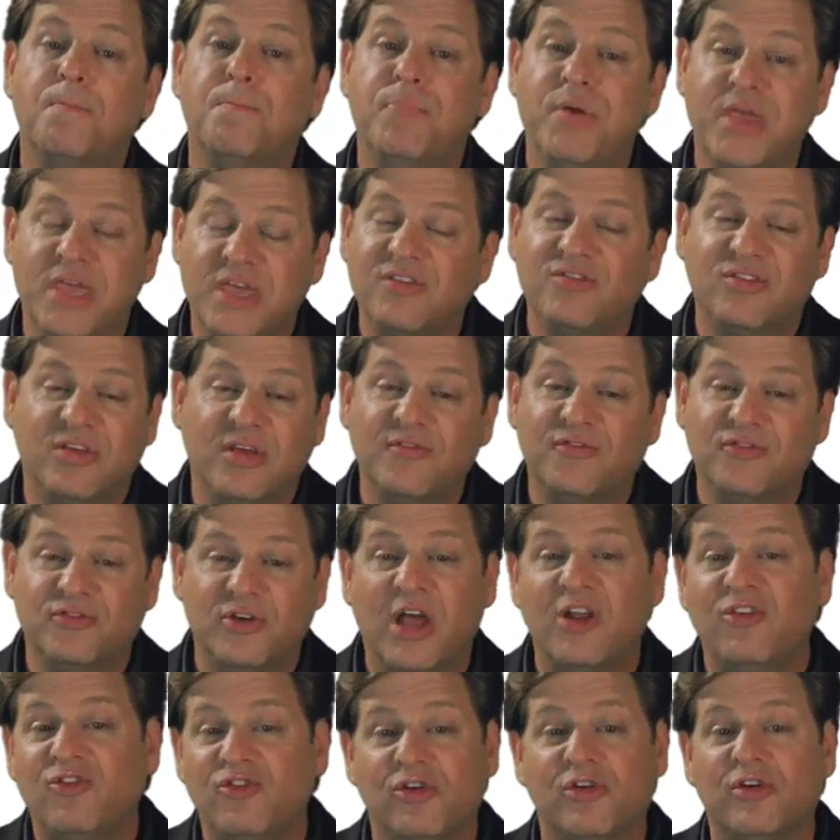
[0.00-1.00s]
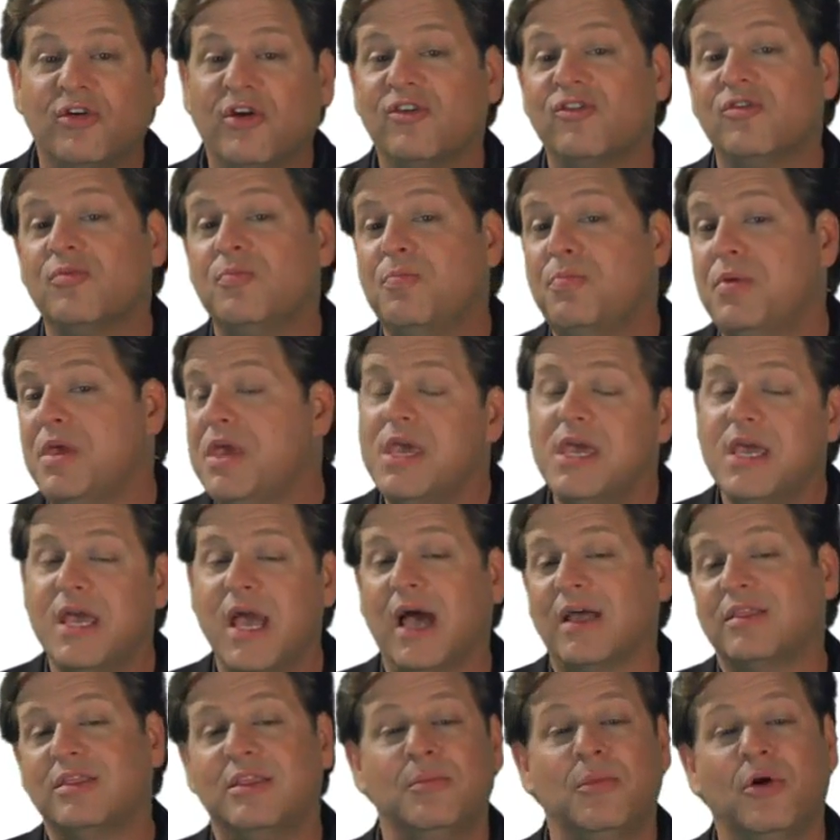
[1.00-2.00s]
B is influential because B
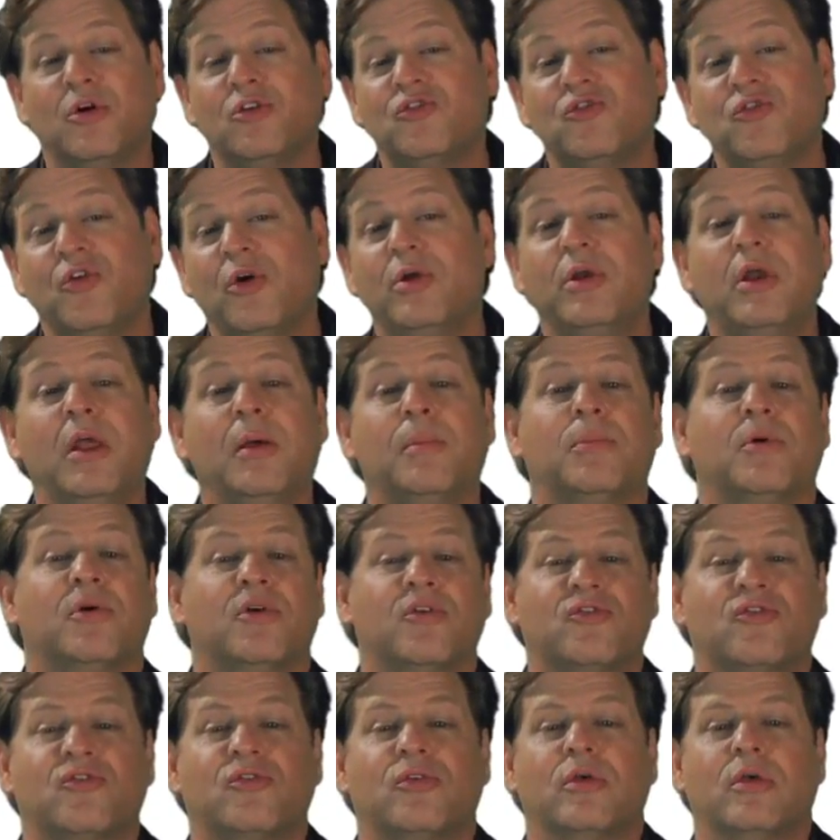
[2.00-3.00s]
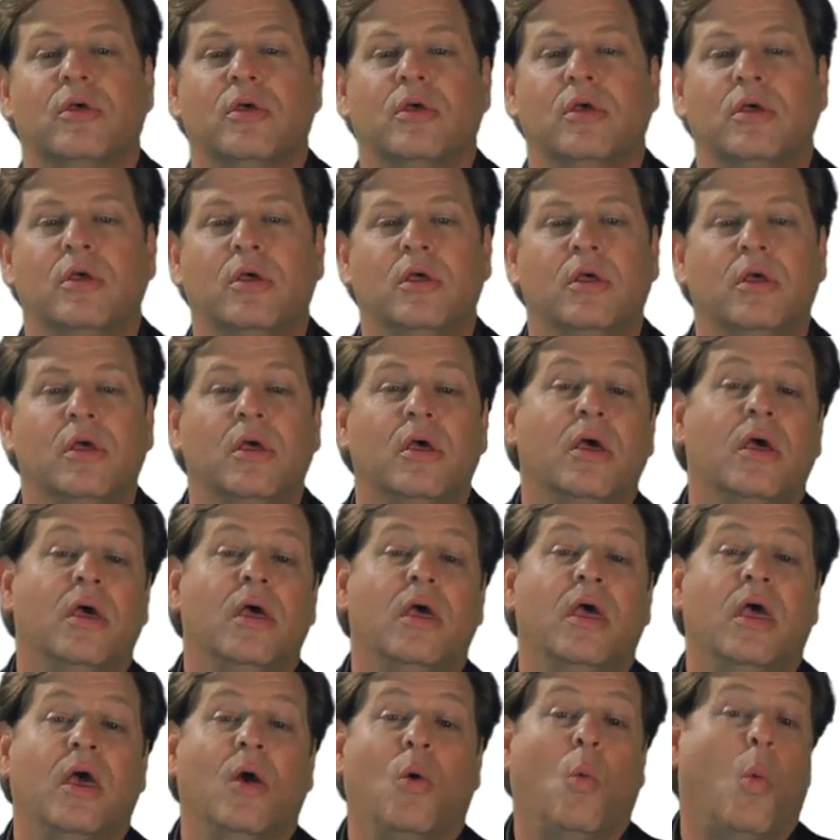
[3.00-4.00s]
got the most phone numbers.
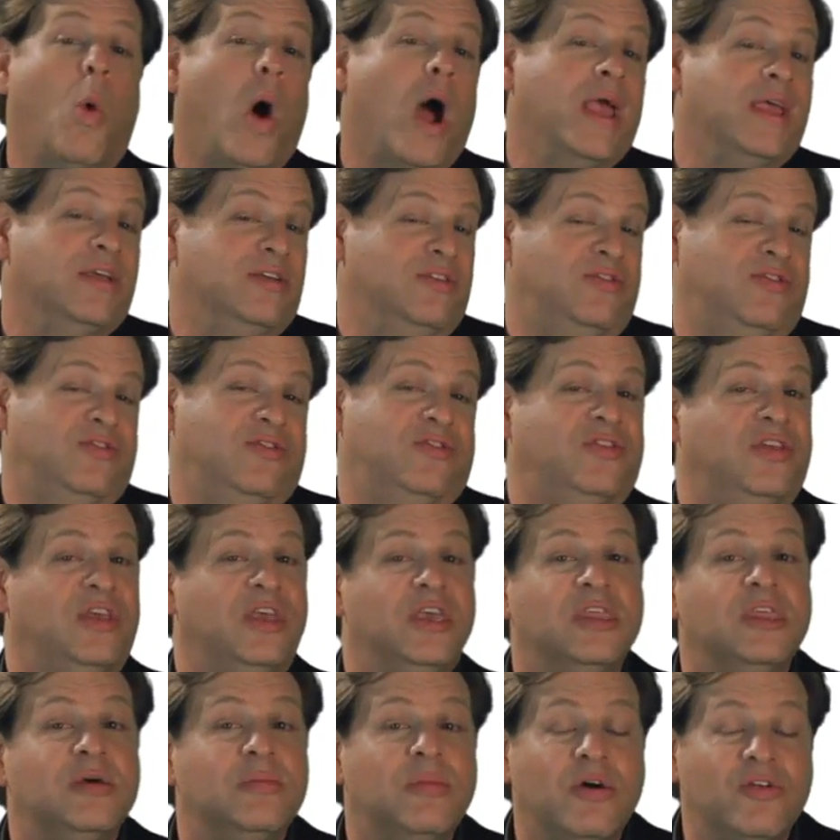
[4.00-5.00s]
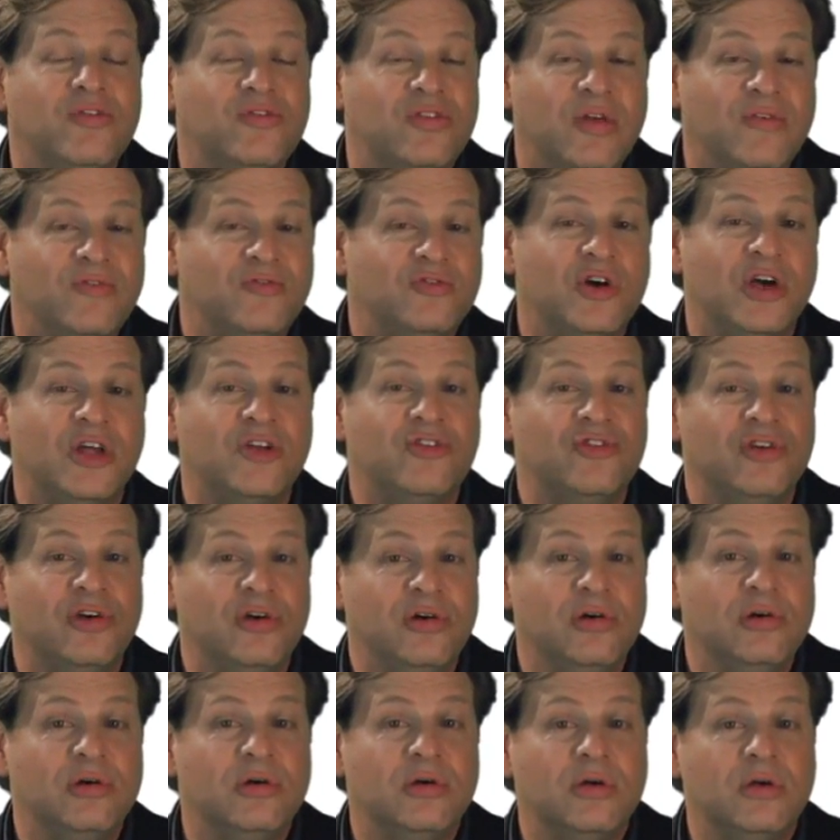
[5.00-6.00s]
Why is C the most
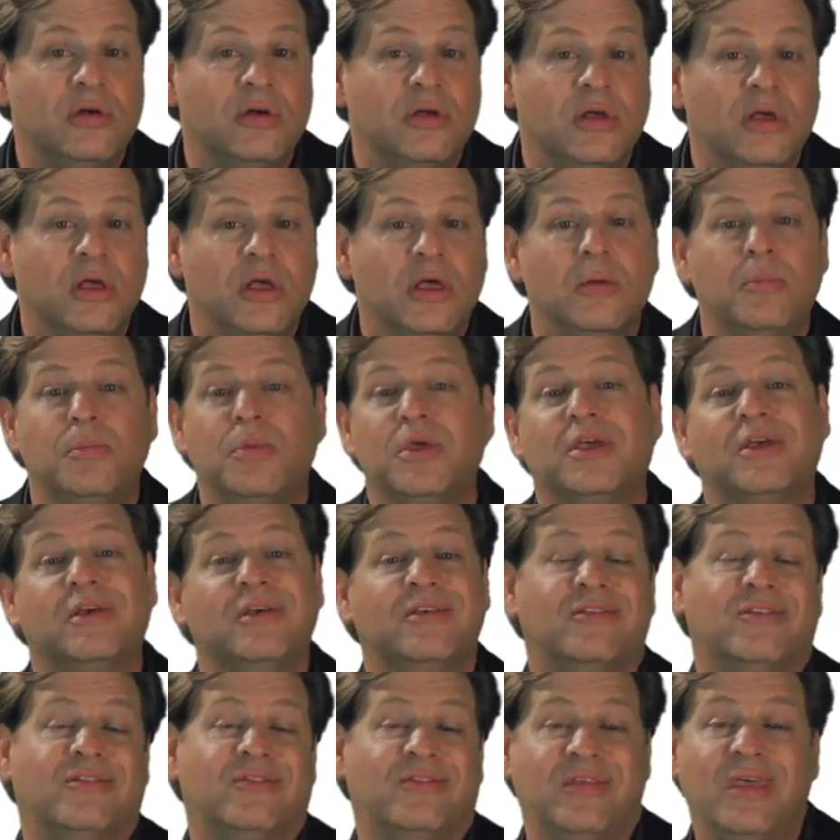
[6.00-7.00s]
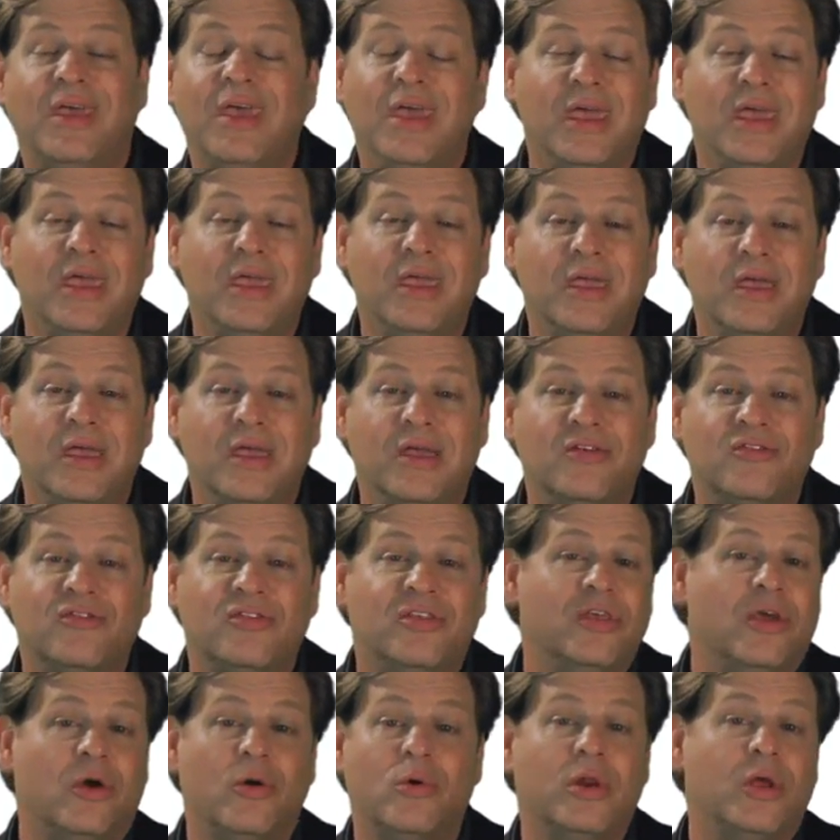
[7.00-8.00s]
influential? Because C is
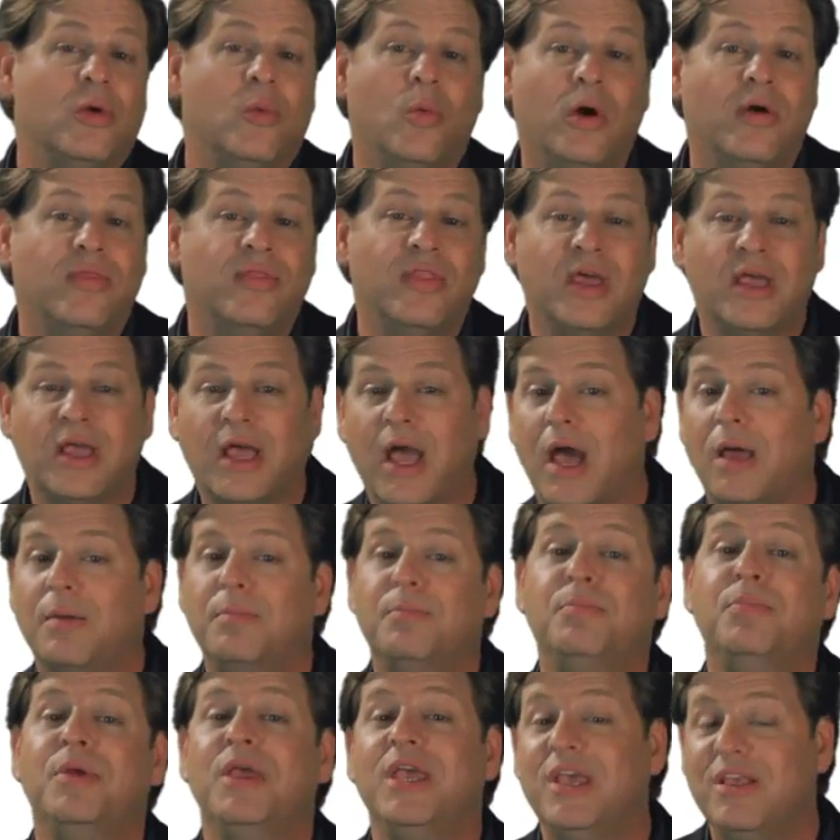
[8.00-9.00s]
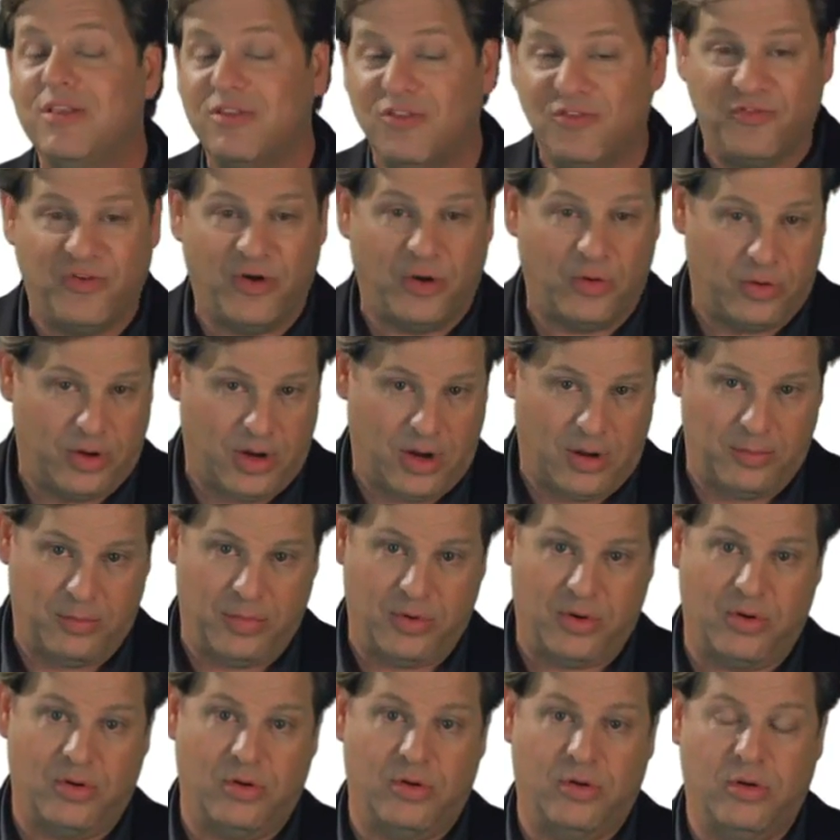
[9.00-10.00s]
the only one that got B's phone
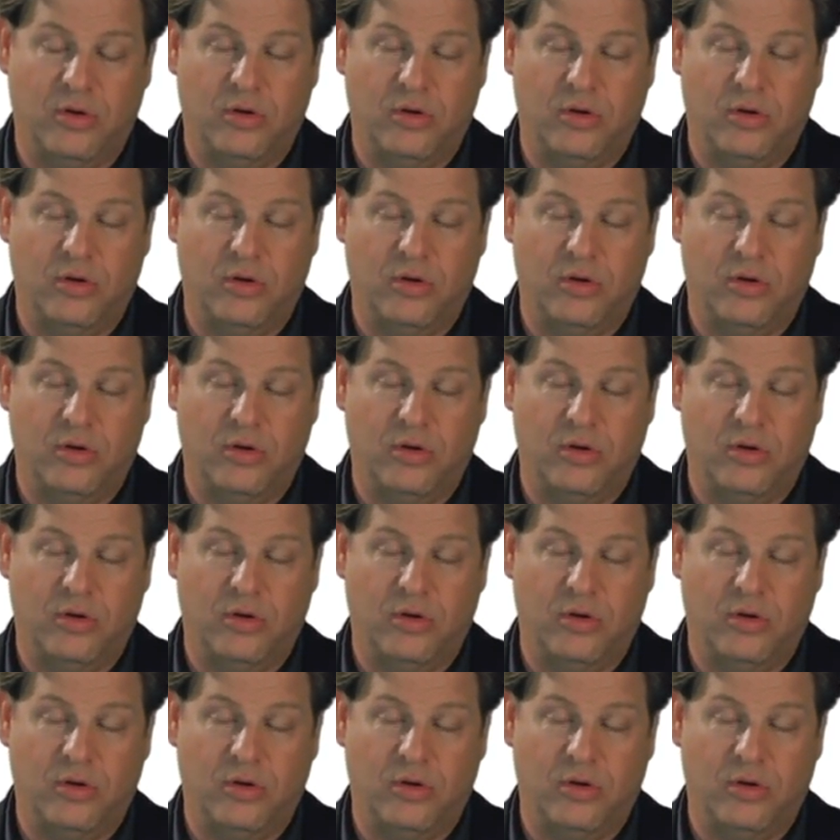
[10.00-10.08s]
number,